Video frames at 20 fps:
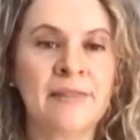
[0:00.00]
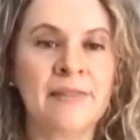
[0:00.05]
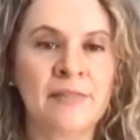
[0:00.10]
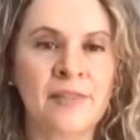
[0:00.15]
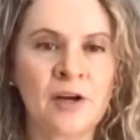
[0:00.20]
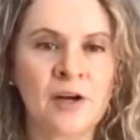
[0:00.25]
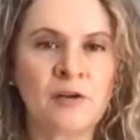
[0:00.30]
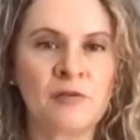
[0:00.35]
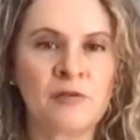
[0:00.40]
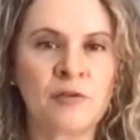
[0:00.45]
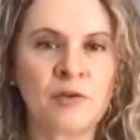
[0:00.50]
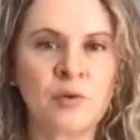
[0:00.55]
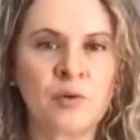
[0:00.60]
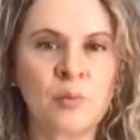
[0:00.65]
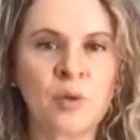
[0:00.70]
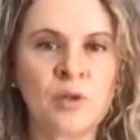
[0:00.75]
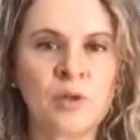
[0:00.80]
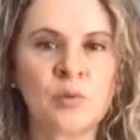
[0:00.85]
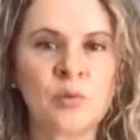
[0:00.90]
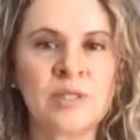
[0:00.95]
Therefore,
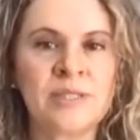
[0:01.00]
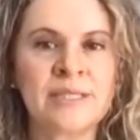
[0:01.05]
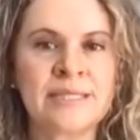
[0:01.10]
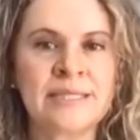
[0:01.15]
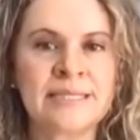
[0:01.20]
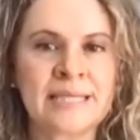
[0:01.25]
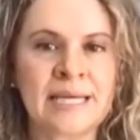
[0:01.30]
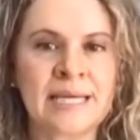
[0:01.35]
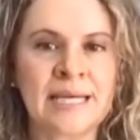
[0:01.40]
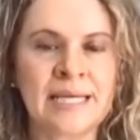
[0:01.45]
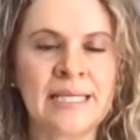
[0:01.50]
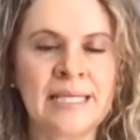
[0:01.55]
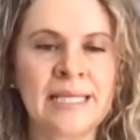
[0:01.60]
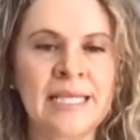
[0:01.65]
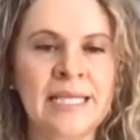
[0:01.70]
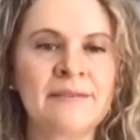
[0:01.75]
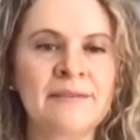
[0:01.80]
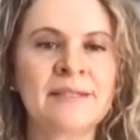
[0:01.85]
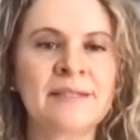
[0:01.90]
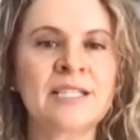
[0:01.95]
when we design
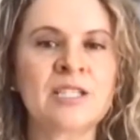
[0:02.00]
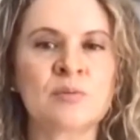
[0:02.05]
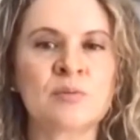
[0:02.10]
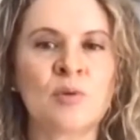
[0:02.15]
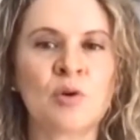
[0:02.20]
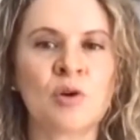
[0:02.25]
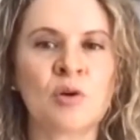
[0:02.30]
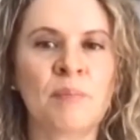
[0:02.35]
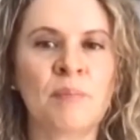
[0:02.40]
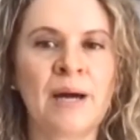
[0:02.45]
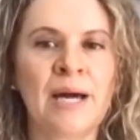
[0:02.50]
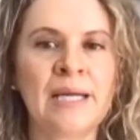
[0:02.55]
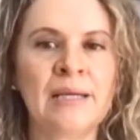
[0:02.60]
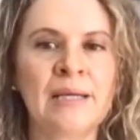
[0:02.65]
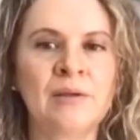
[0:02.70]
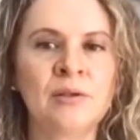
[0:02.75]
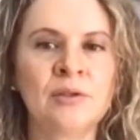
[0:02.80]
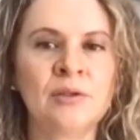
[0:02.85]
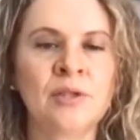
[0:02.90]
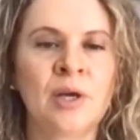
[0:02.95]
even a small
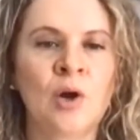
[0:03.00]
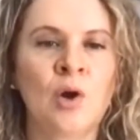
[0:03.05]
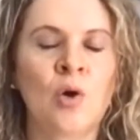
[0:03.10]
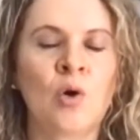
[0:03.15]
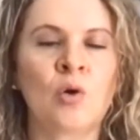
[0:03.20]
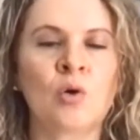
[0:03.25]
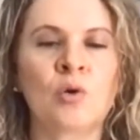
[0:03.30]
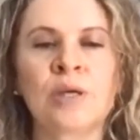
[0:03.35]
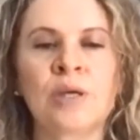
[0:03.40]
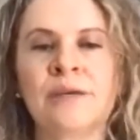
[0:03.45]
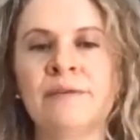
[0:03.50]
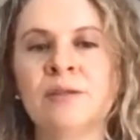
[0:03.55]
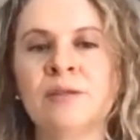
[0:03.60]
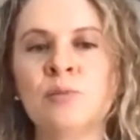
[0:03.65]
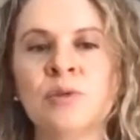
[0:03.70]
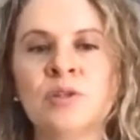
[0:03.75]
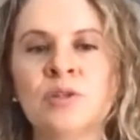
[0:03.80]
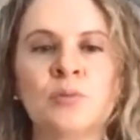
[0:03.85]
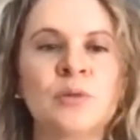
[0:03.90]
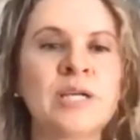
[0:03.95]
pilot, or even
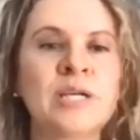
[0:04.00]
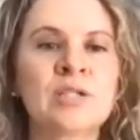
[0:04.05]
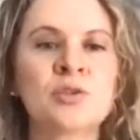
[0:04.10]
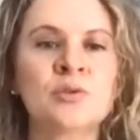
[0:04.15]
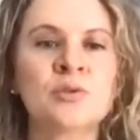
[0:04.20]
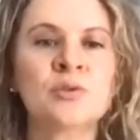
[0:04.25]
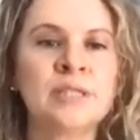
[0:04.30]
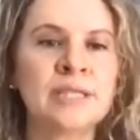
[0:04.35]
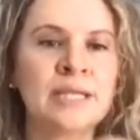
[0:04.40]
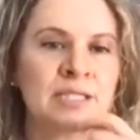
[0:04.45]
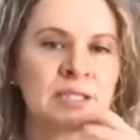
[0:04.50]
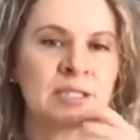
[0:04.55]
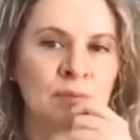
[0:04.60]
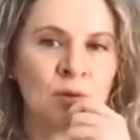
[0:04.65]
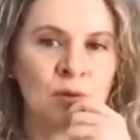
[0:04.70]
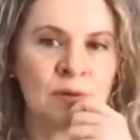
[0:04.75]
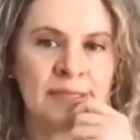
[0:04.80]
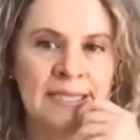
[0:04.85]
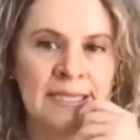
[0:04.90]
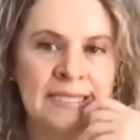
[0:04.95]
when we are doing a small
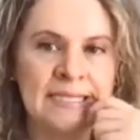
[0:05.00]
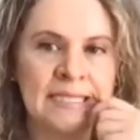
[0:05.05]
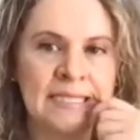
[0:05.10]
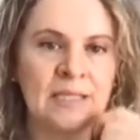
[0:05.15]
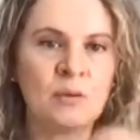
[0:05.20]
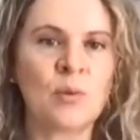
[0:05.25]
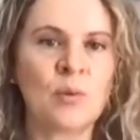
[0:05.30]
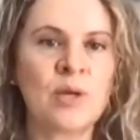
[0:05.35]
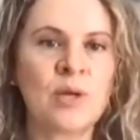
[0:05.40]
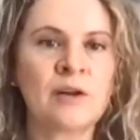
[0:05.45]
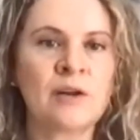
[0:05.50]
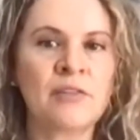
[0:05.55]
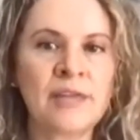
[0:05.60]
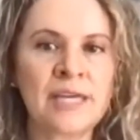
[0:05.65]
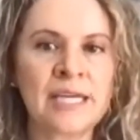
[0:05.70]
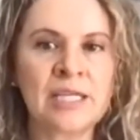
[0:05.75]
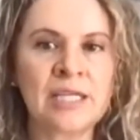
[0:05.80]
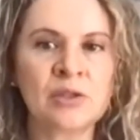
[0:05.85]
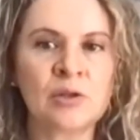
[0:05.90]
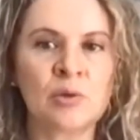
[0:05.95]
testing, we are
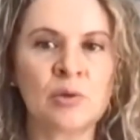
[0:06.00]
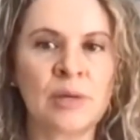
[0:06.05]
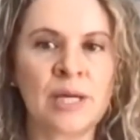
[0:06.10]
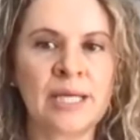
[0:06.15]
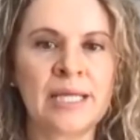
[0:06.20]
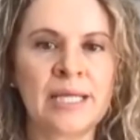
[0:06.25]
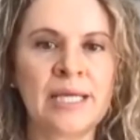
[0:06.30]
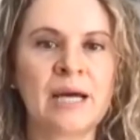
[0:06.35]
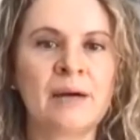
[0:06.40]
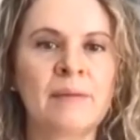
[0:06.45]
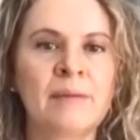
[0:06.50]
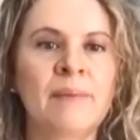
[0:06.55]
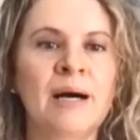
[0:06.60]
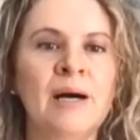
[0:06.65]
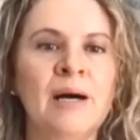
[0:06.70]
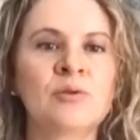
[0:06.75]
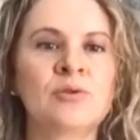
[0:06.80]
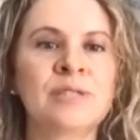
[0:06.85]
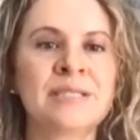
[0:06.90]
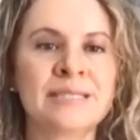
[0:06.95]
thinking already
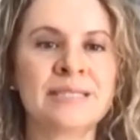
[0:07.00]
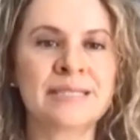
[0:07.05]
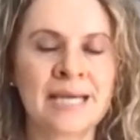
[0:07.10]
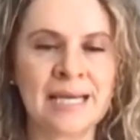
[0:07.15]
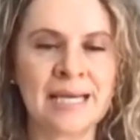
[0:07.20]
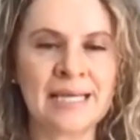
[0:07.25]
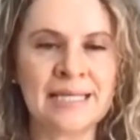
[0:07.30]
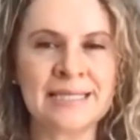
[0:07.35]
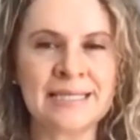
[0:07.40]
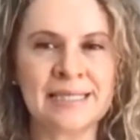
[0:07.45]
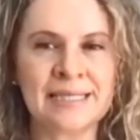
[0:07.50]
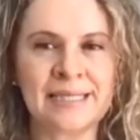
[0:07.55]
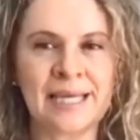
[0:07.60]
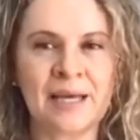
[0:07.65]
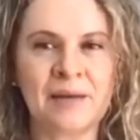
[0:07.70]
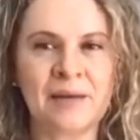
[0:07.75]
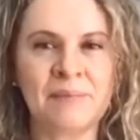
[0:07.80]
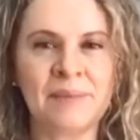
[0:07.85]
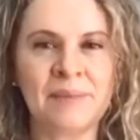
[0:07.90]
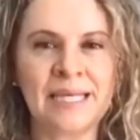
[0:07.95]
about designs that
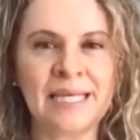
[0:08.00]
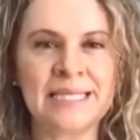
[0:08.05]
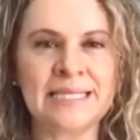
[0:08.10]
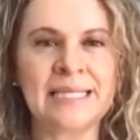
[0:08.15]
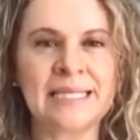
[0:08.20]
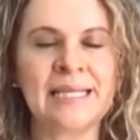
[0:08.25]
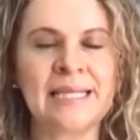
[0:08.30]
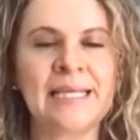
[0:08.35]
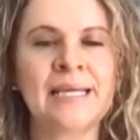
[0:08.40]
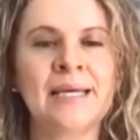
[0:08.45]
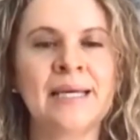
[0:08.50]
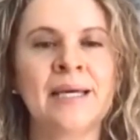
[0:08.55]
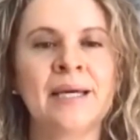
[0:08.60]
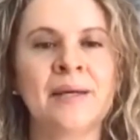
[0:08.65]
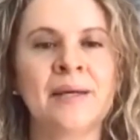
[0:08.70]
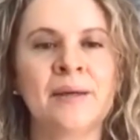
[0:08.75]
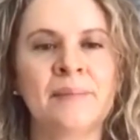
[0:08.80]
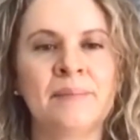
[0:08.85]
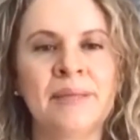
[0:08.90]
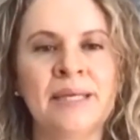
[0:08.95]
can be easily
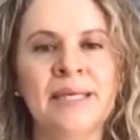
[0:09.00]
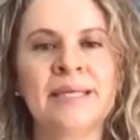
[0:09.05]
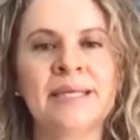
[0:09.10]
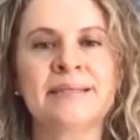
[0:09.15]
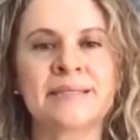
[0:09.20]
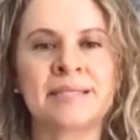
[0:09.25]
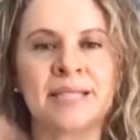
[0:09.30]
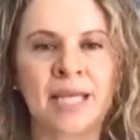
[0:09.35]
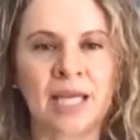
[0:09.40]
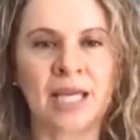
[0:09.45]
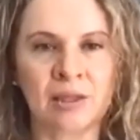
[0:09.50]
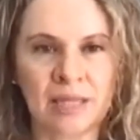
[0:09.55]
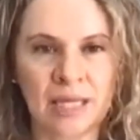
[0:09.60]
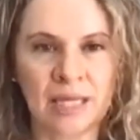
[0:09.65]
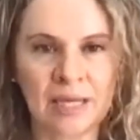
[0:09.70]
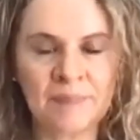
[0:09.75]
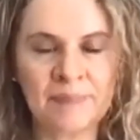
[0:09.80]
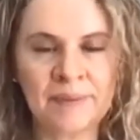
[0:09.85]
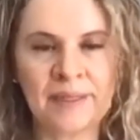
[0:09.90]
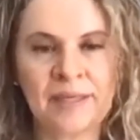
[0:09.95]
be scaled
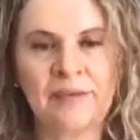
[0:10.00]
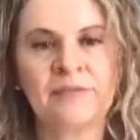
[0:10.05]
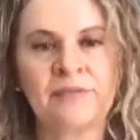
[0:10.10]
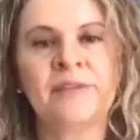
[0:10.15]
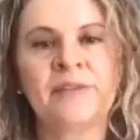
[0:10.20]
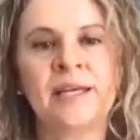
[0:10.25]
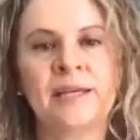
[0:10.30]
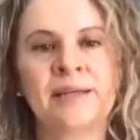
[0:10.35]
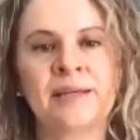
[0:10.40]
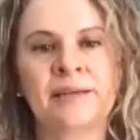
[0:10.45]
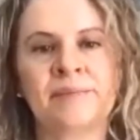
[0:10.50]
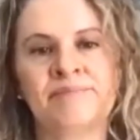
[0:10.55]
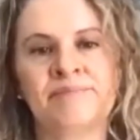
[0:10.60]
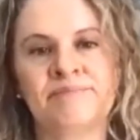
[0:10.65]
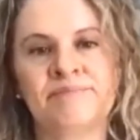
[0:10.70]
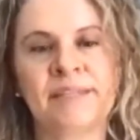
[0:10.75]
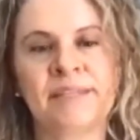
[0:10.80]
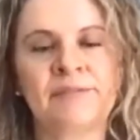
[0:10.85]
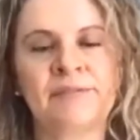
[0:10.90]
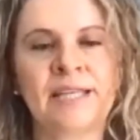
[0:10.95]
up if
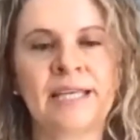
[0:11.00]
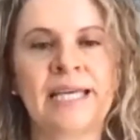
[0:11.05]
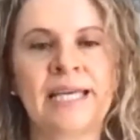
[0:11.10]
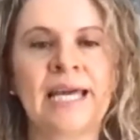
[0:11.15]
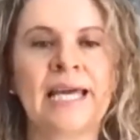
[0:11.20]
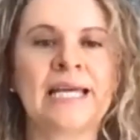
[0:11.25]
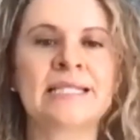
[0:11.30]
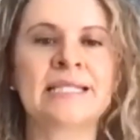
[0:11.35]
the case